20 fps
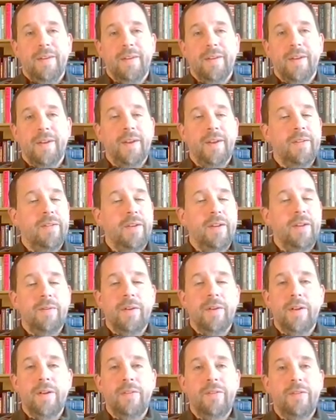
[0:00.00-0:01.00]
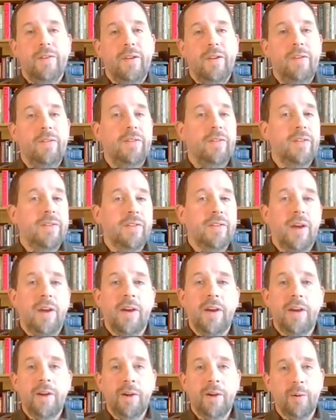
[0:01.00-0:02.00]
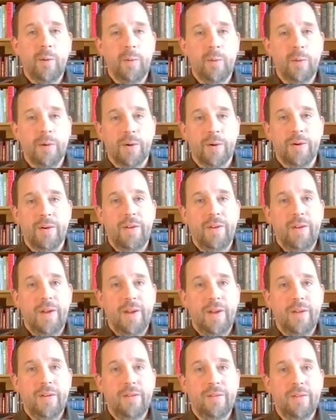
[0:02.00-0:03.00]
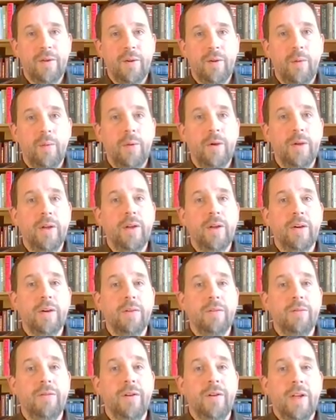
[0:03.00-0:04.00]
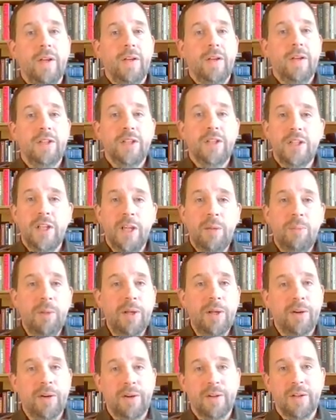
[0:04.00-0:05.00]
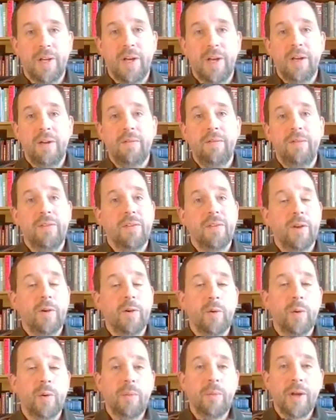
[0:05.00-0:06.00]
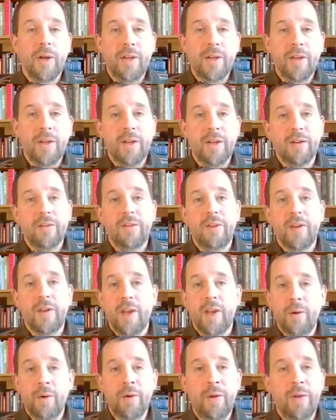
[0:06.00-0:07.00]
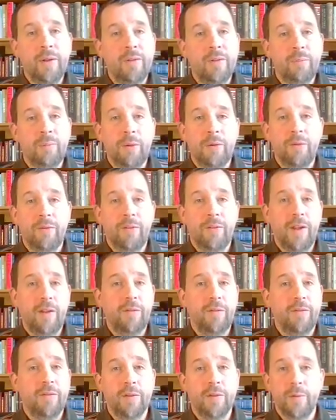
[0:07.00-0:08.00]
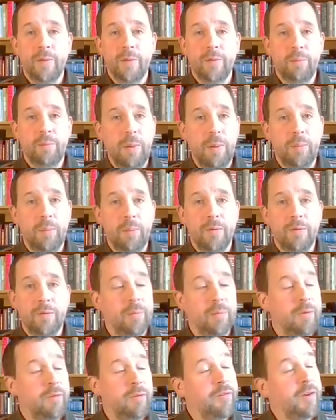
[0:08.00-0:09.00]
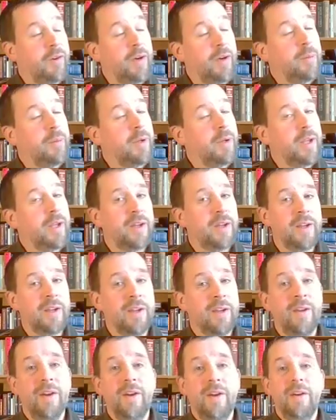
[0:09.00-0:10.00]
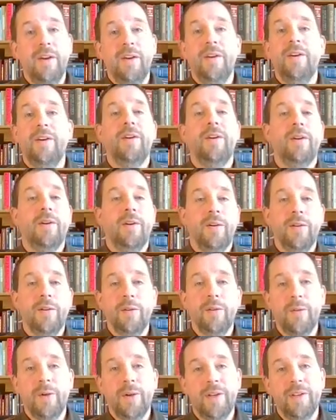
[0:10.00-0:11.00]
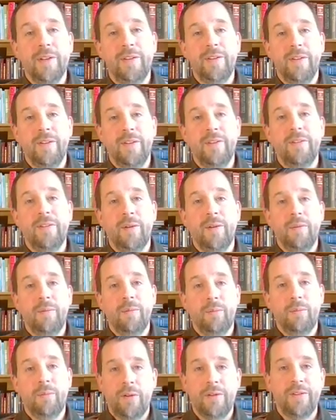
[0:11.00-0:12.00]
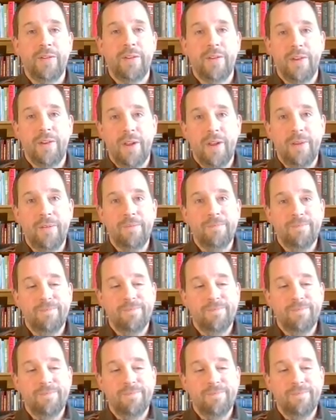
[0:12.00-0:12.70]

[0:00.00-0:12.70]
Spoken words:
God has given us his entire word as a way of shaping our lives and reminding us how he has been faithful to his people from the very beginning all the way to this present day.